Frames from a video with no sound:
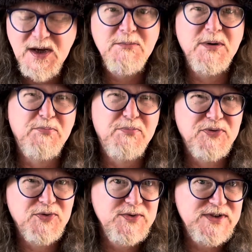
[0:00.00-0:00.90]
but
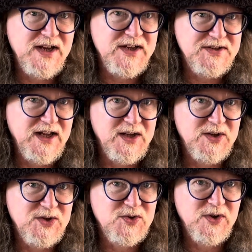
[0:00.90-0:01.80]
process it
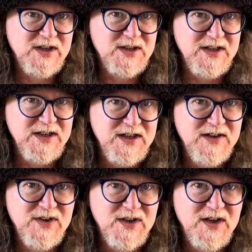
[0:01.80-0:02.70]
electronically to
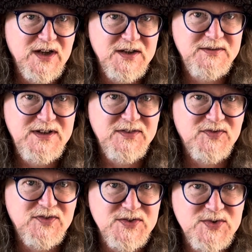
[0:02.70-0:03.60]
give it a
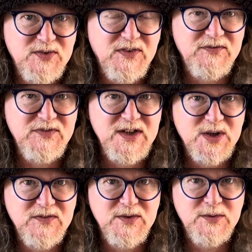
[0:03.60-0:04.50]
different sort of a feel,
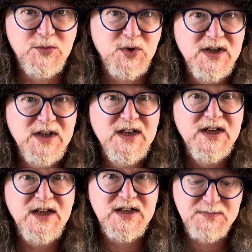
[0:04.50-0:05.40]
give it a more
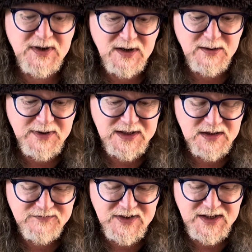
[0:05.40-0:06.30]

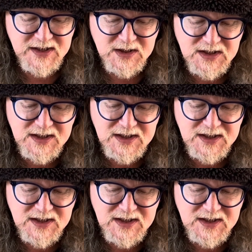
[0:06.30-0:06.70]
experimental feel.